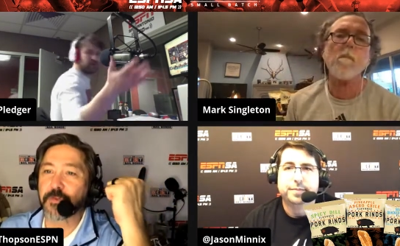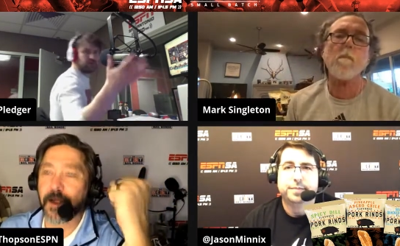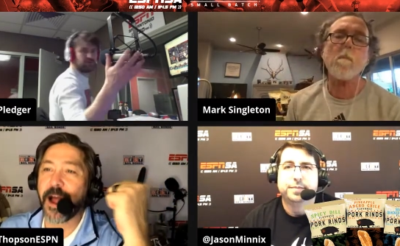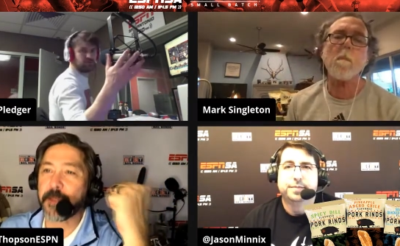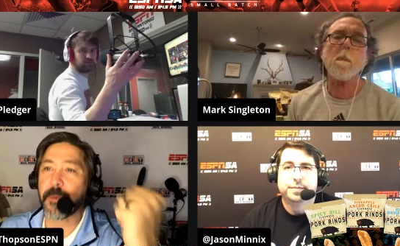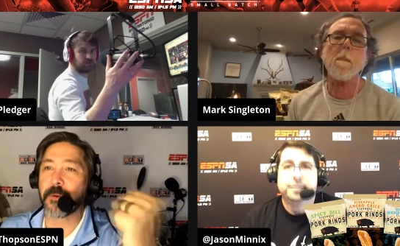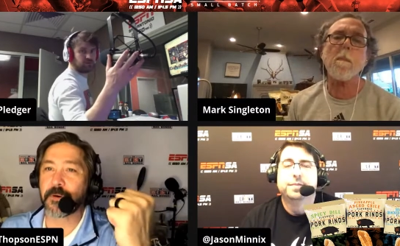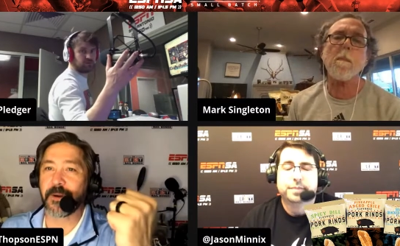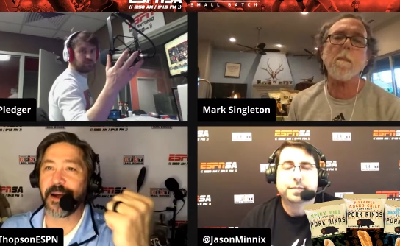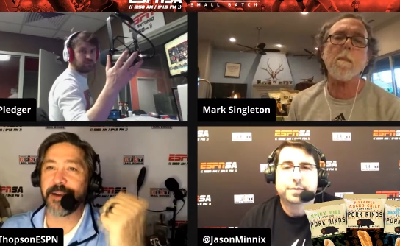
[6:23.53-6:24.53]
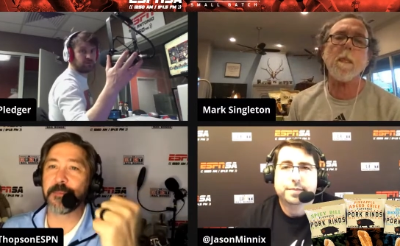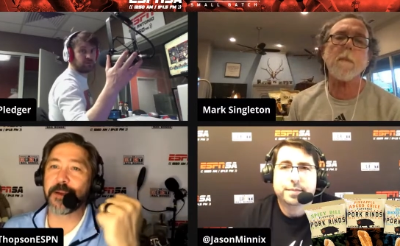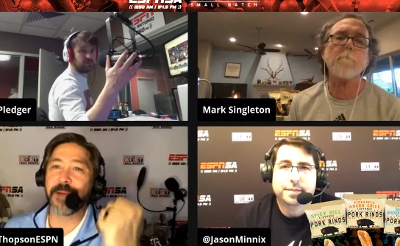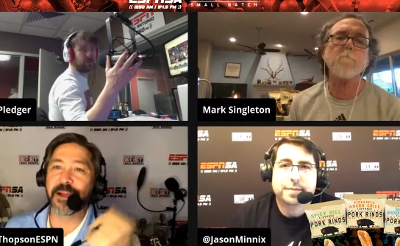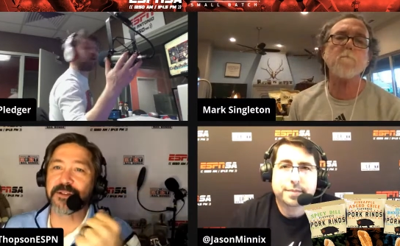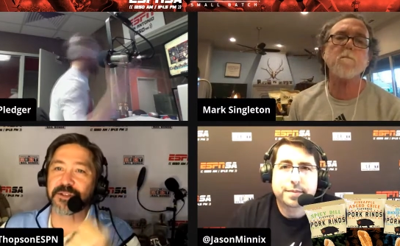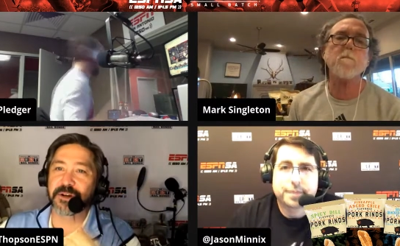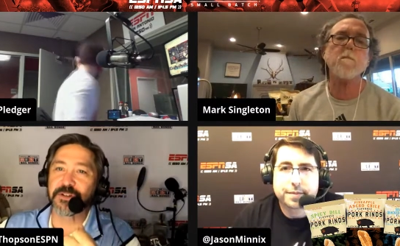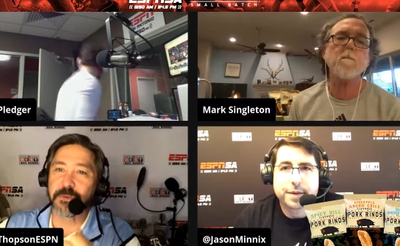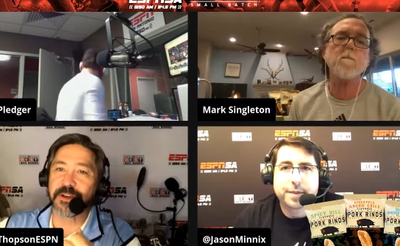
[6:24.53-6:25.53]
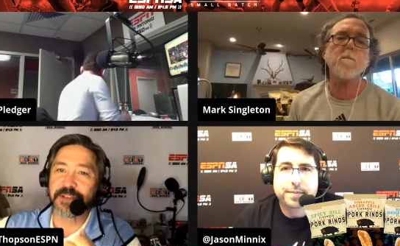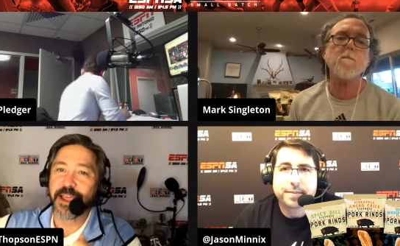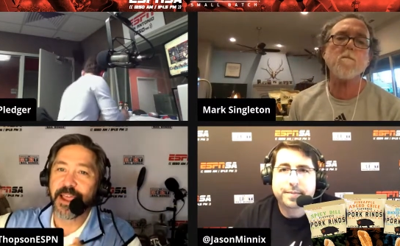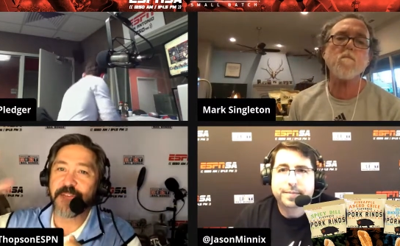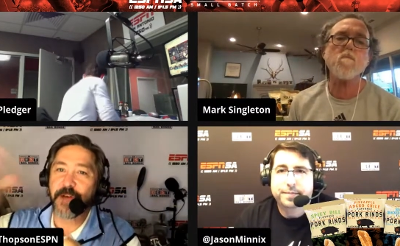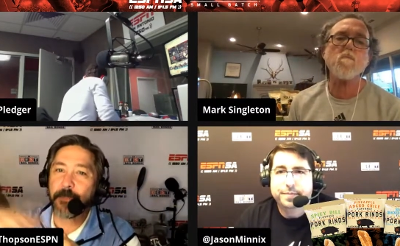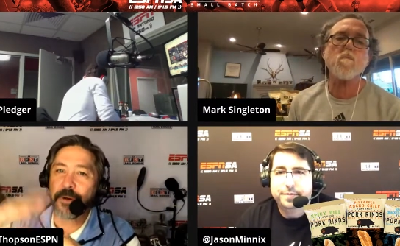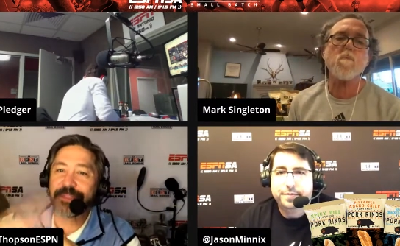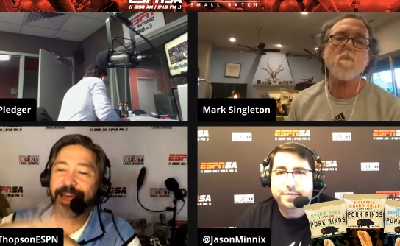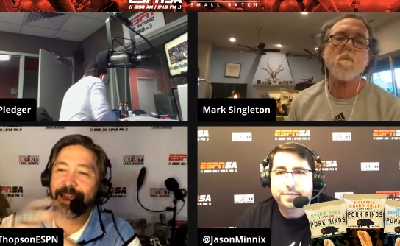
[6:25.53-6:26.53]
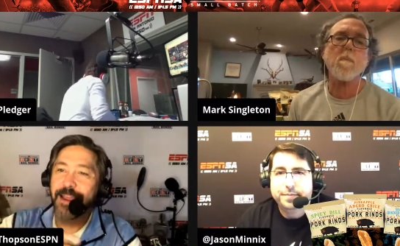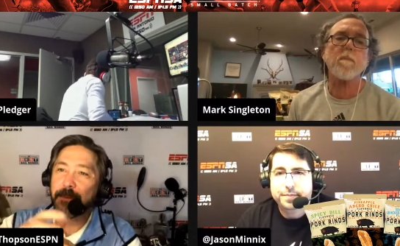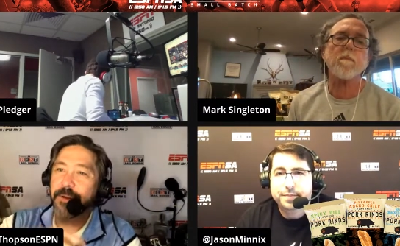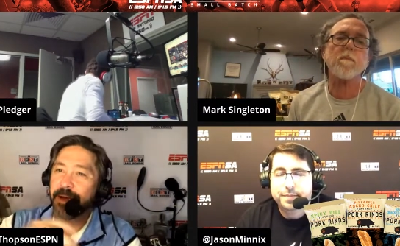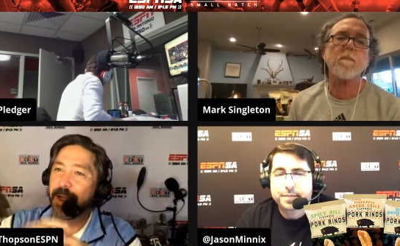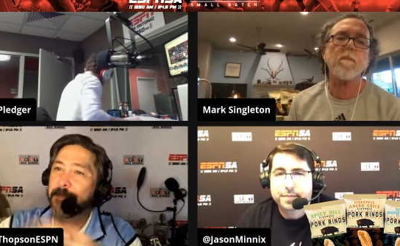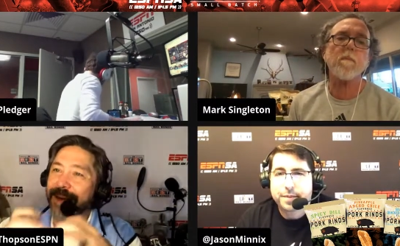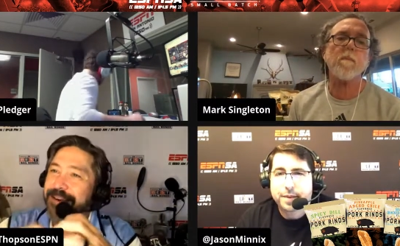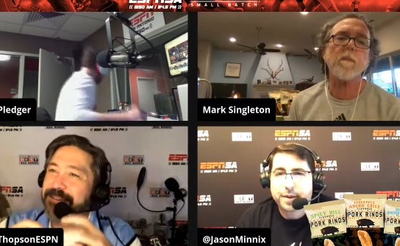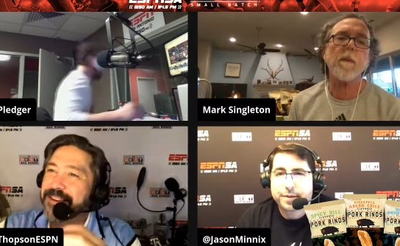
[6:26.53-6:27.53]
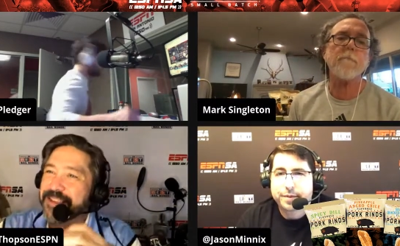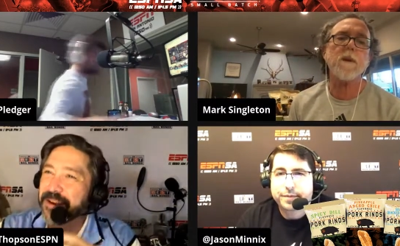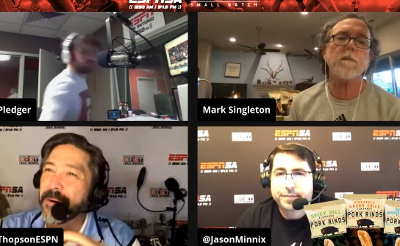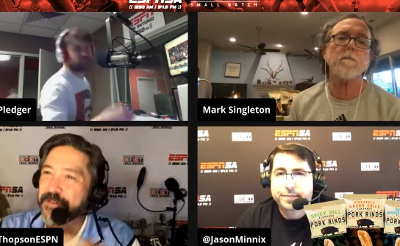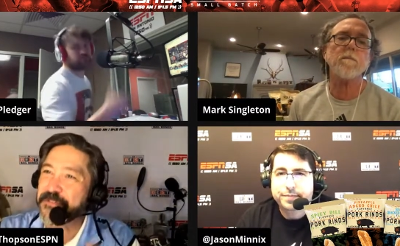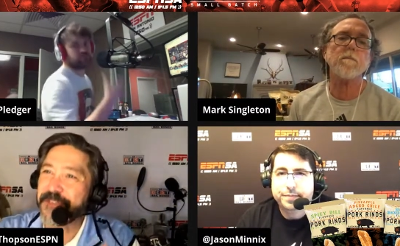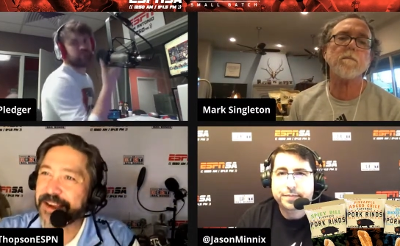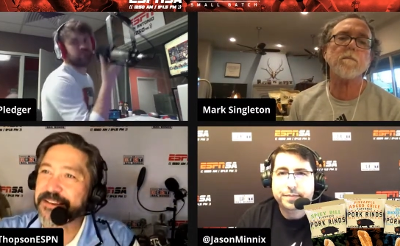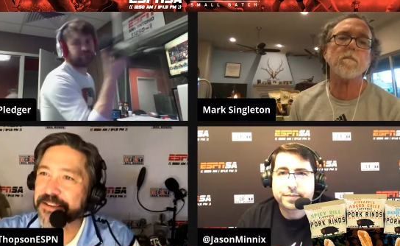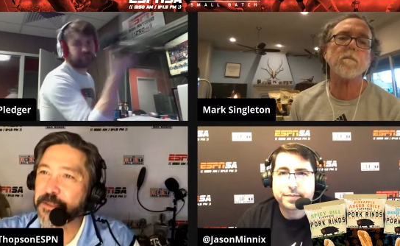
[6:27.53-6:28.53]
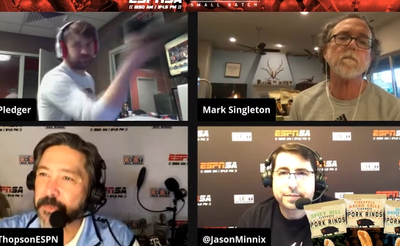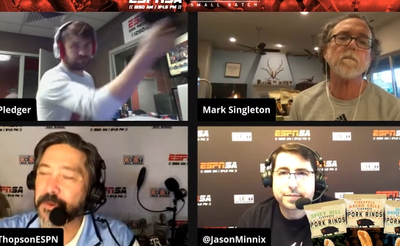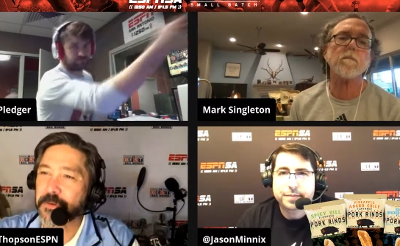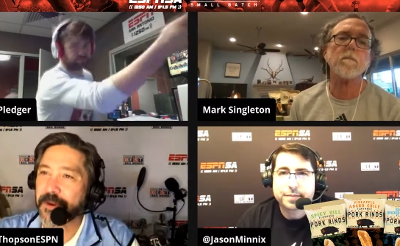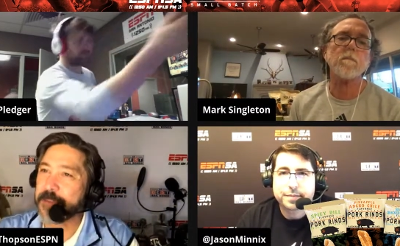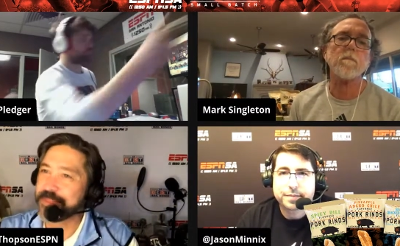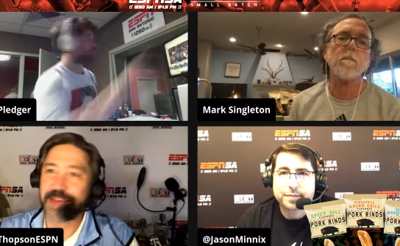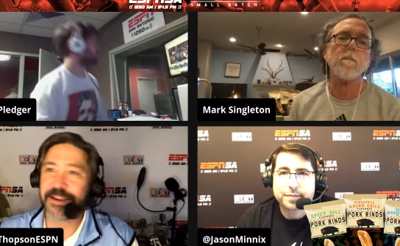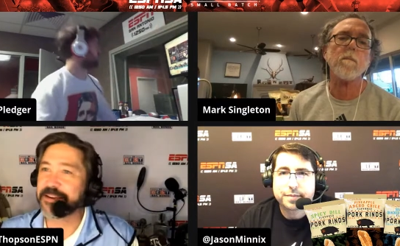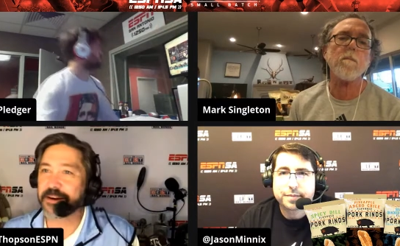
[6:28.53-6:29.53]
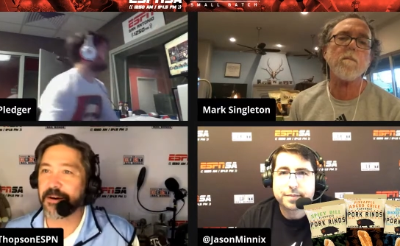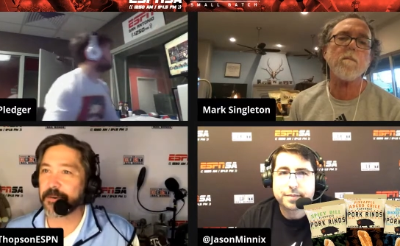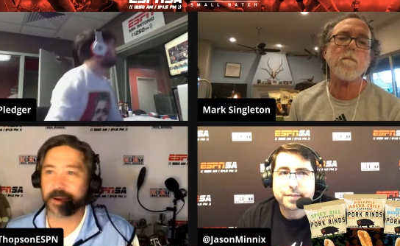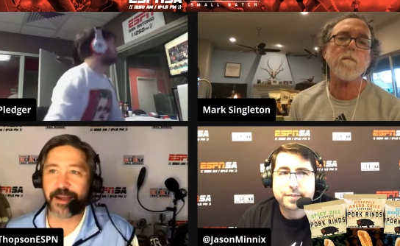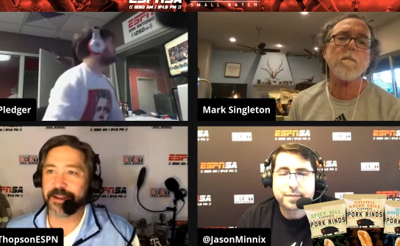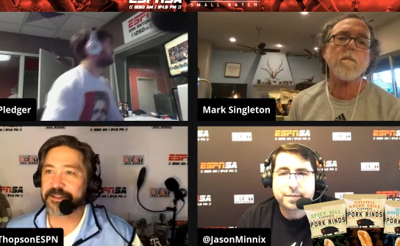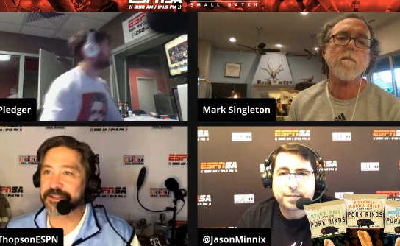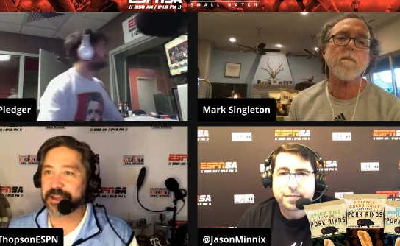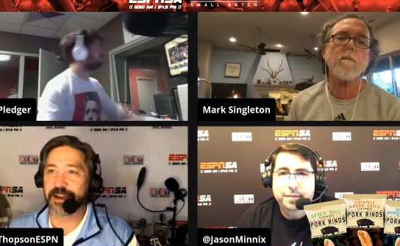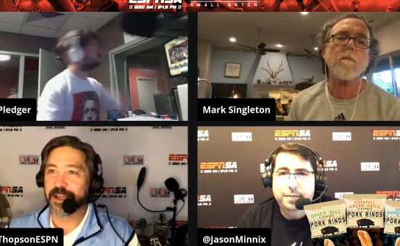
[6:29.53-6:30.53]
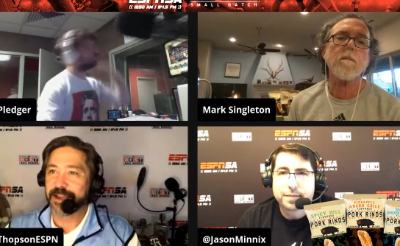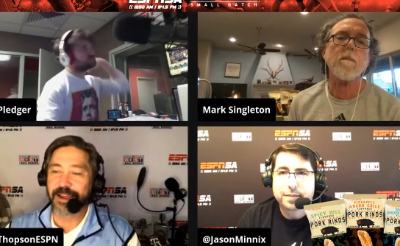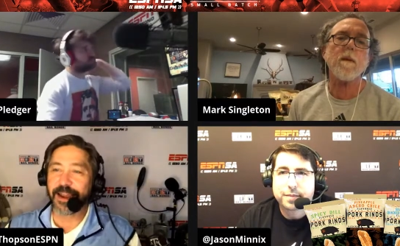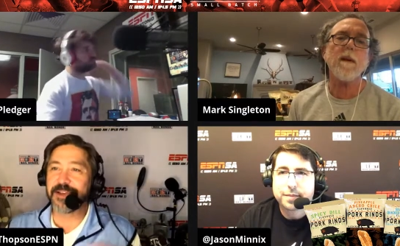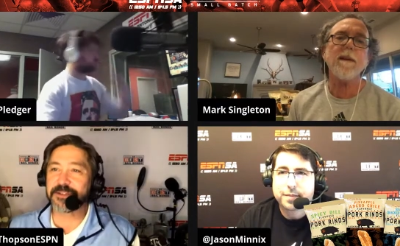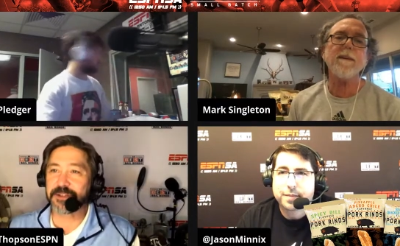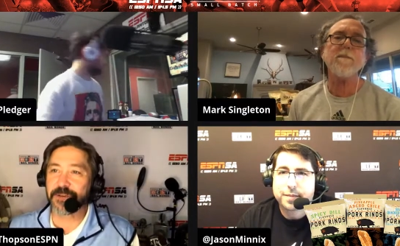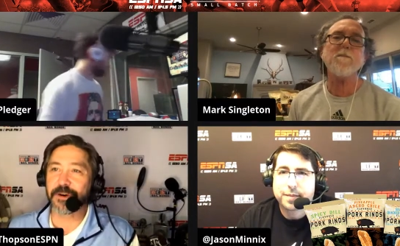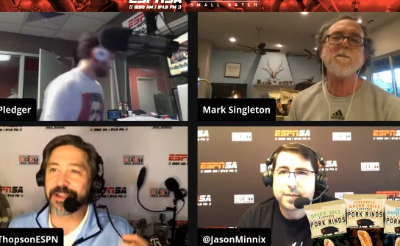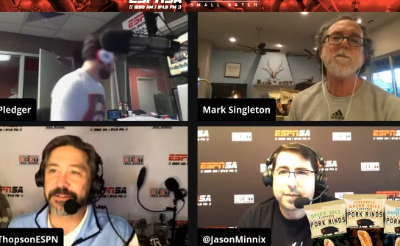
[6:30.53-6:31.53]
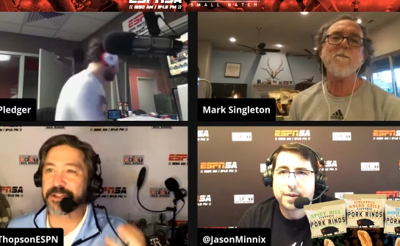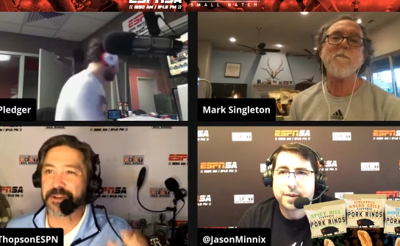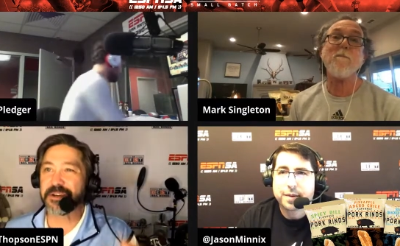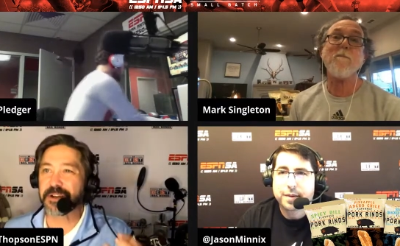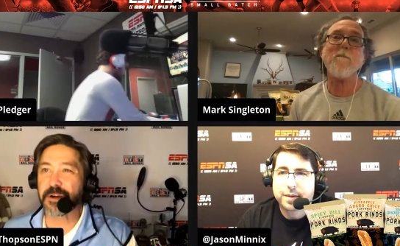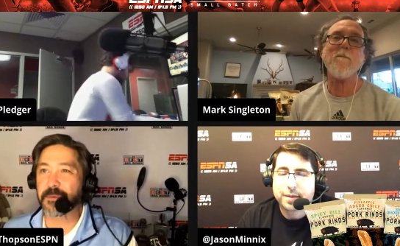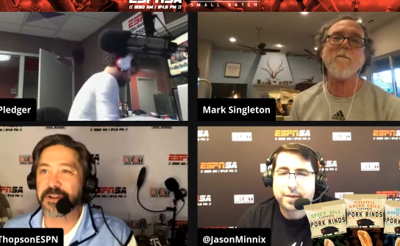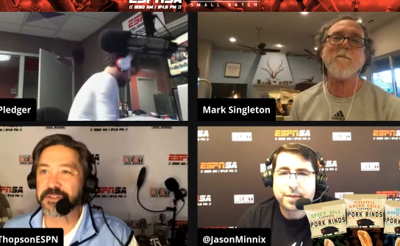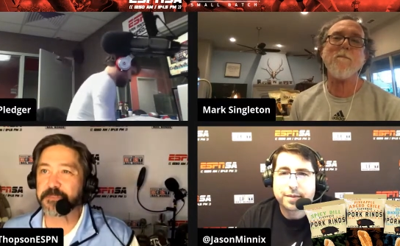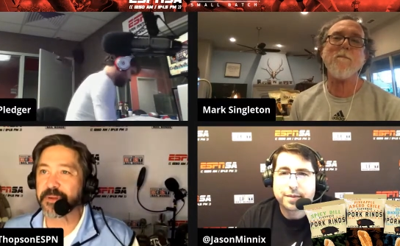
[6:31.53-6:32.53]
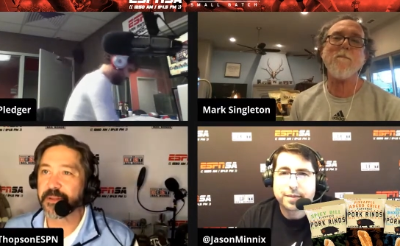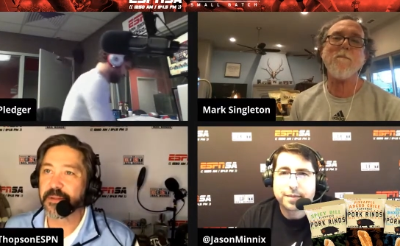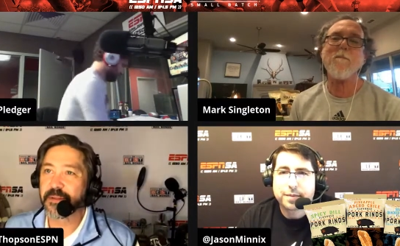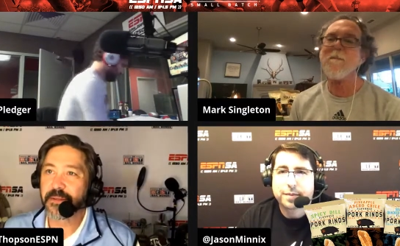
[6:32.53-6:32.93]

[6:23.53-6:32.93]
Speaker 1: and dry pork rind. And one of my concerns was if I put that liquid on, I might uh, you know affect the pork rind, but that doesn't occur, right? It just kind of glazes over and gives it good and crisp.